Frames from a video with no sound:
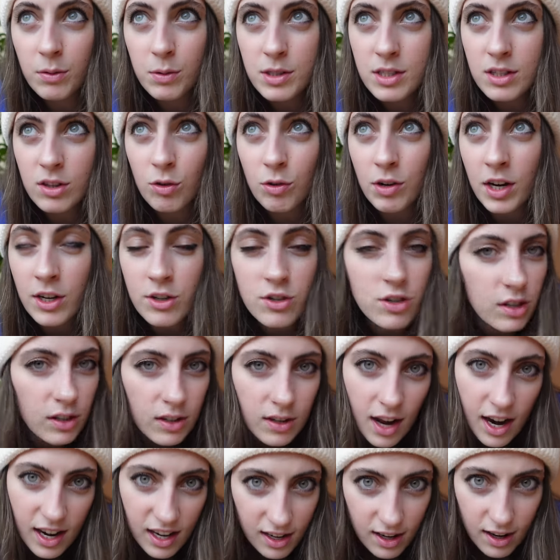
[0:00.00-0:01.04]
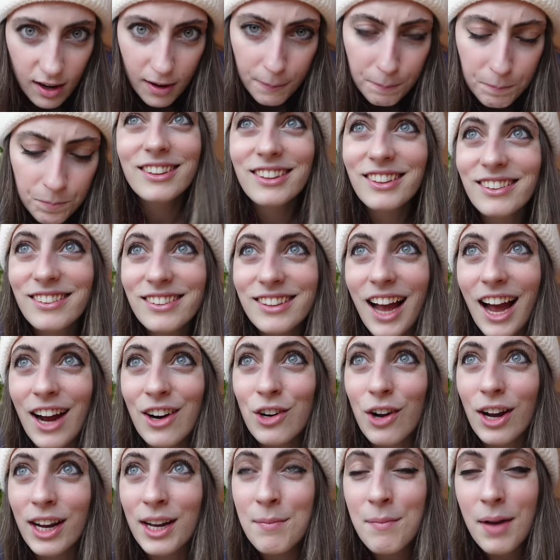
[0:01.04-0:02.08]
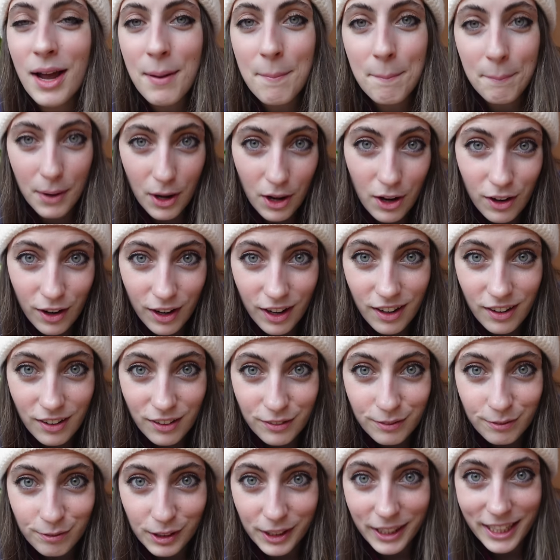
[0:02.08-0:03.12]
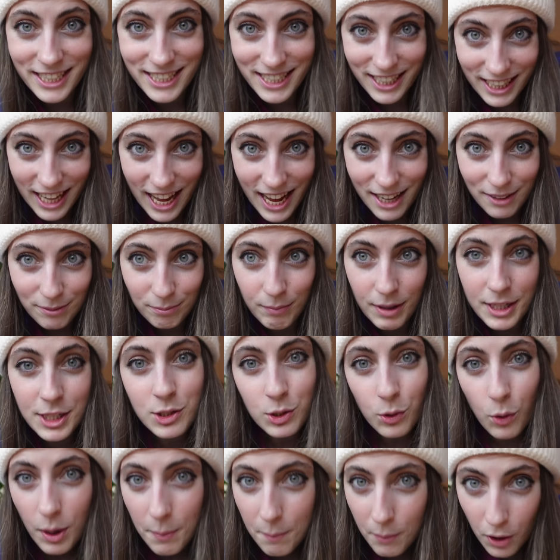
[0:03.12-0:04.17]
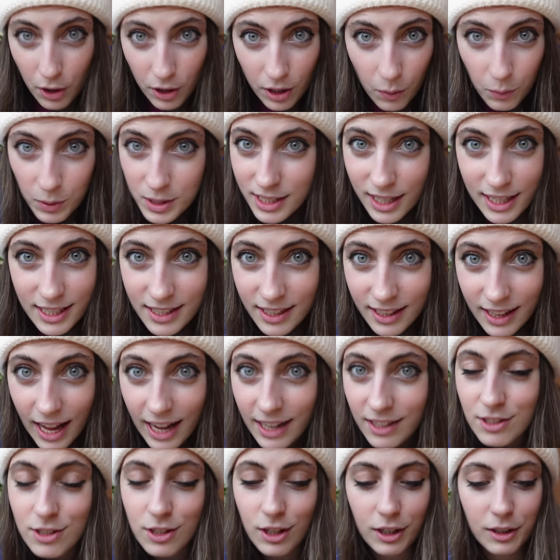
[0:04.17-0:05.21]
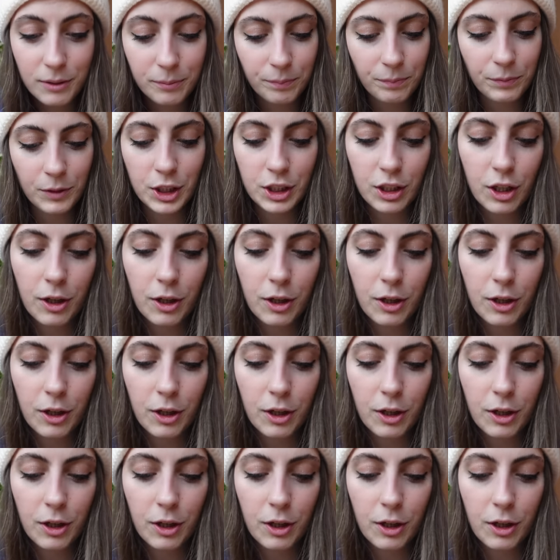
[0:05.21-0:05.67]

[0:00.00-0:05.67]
was 390 yen. I don't know, I can buy a burger for less than that. My soy burger was less than that, so, you